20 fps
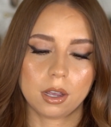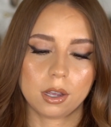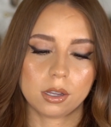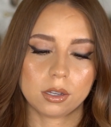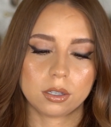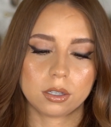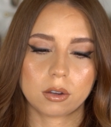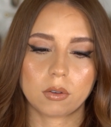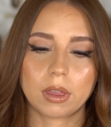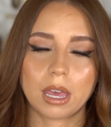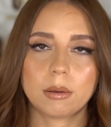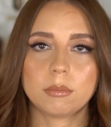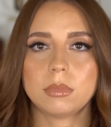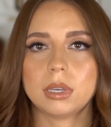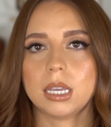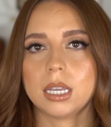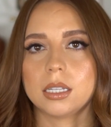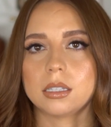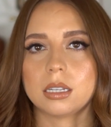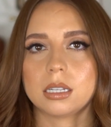So that
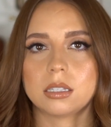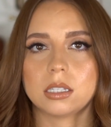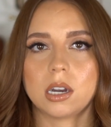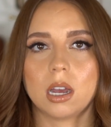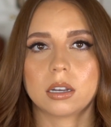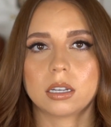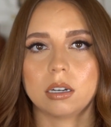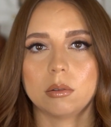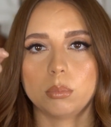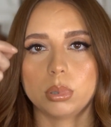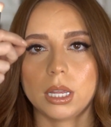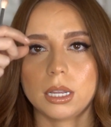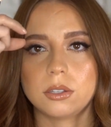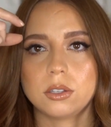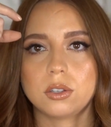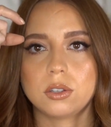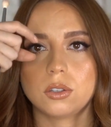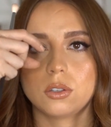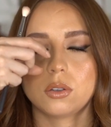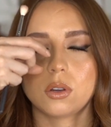means it's not gonna blend
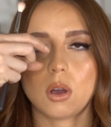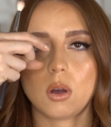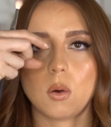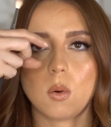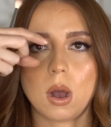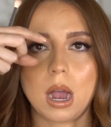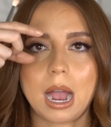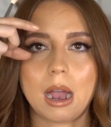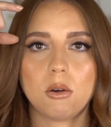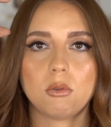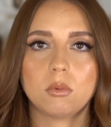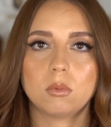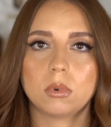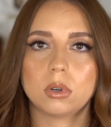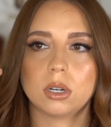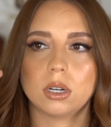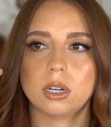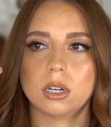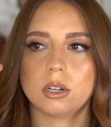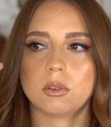so
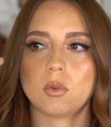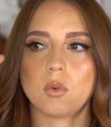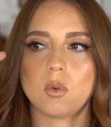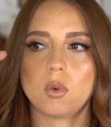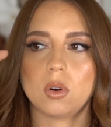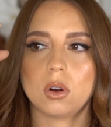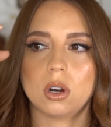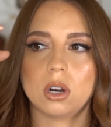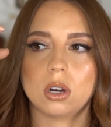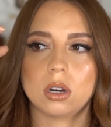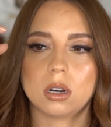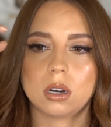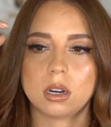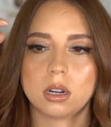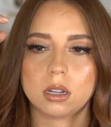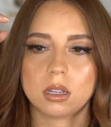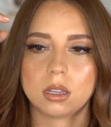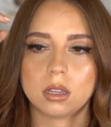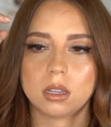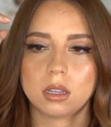outward, or
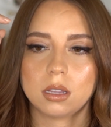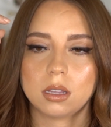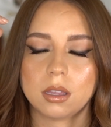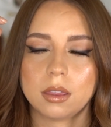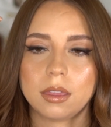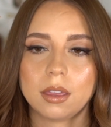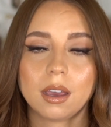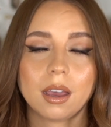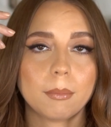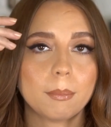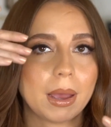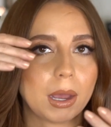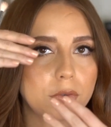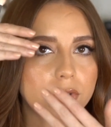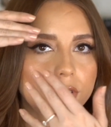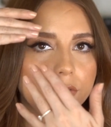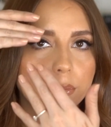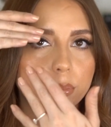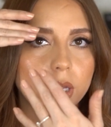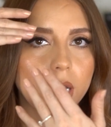the
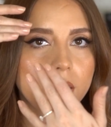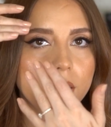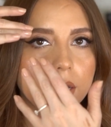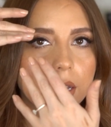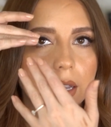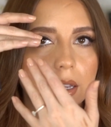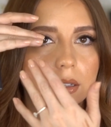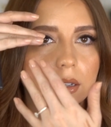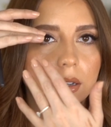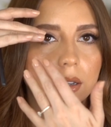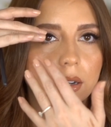amount of blending isn't